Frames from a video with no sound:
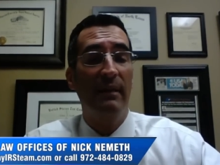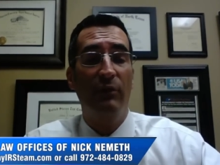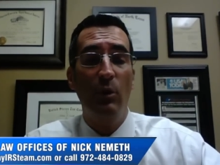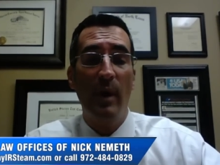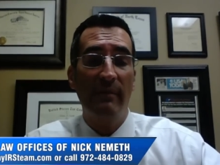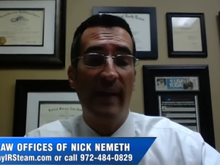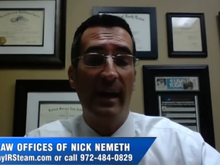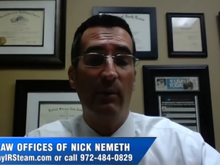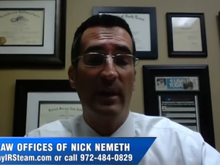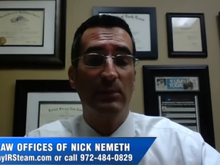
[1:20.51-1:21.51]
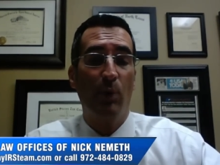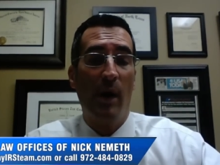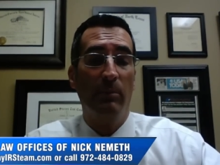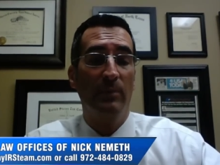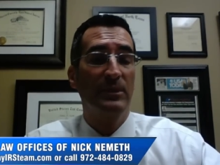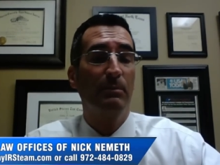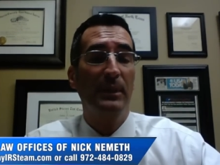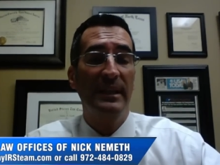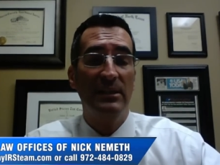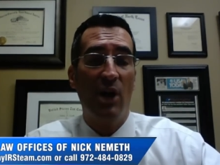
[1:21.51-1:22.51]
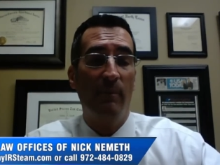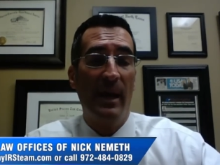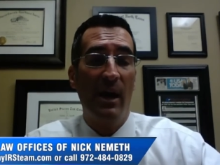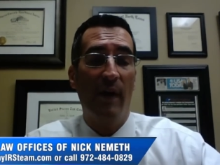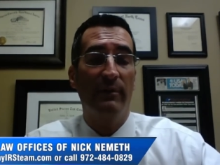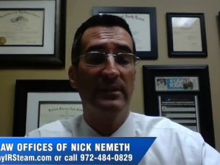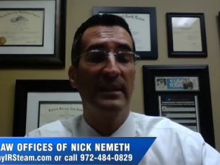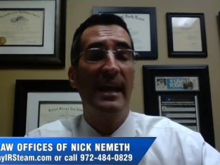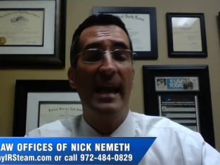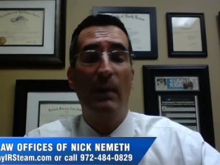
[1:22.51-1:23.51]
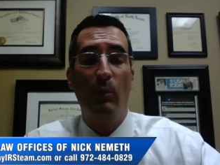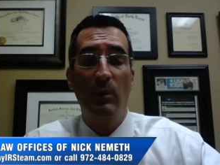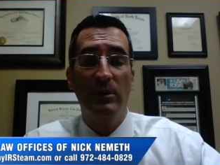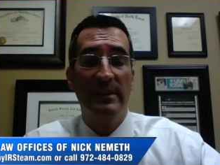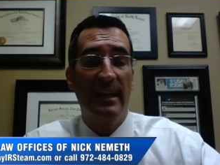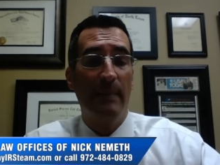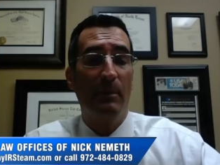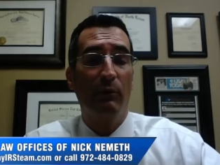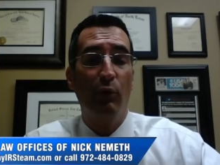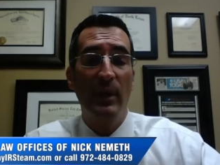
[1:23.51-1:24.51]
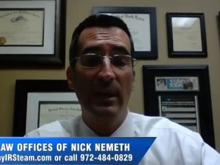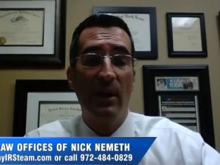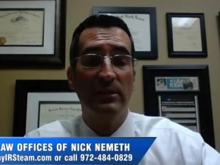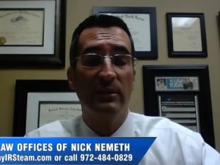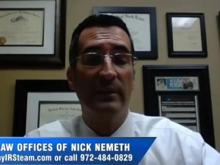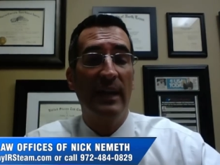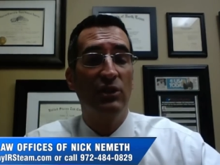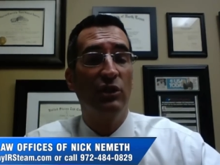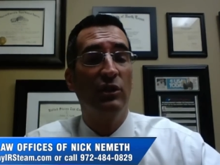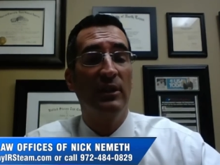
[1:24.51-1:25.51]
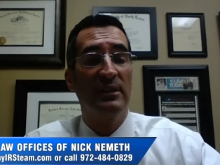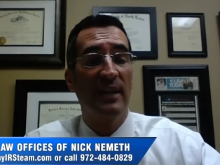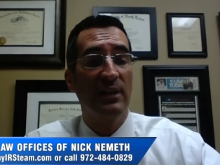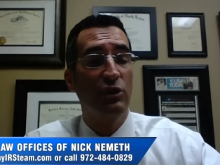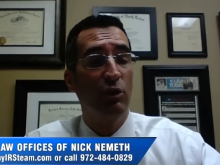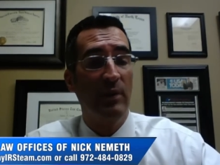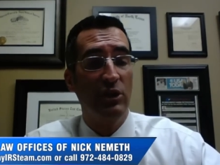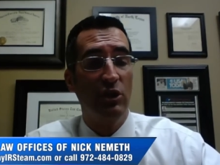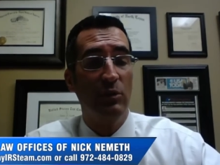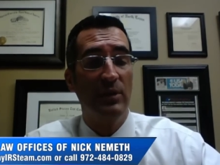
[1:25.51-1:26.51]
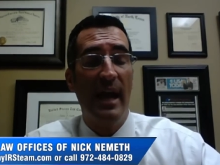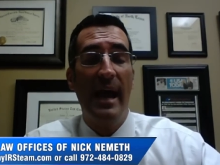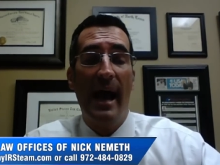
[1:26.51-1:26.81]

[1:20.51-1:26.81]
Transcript: If you have IRS problems, please call my office and we will set up a free consultation to discuss your issues.